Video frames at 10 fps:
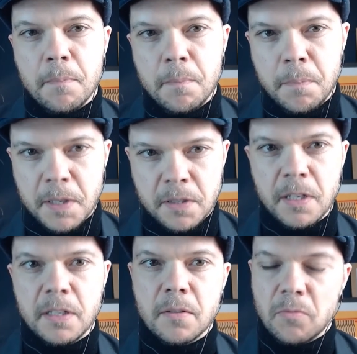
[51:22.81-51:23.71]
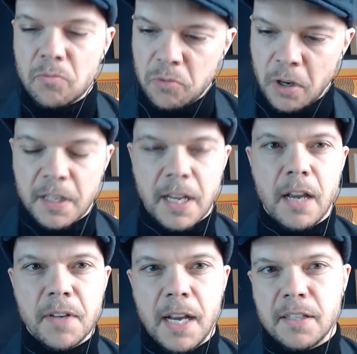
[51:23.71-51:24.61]
business running out of
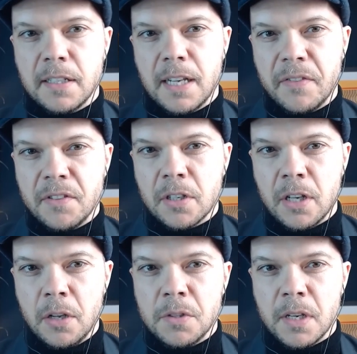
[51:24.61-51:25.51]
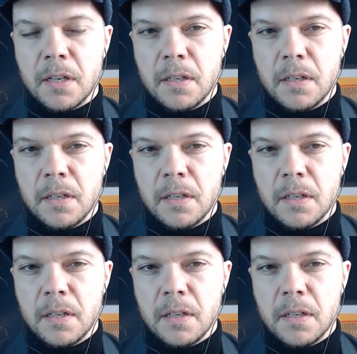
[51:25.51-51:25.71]
cash and having to close it.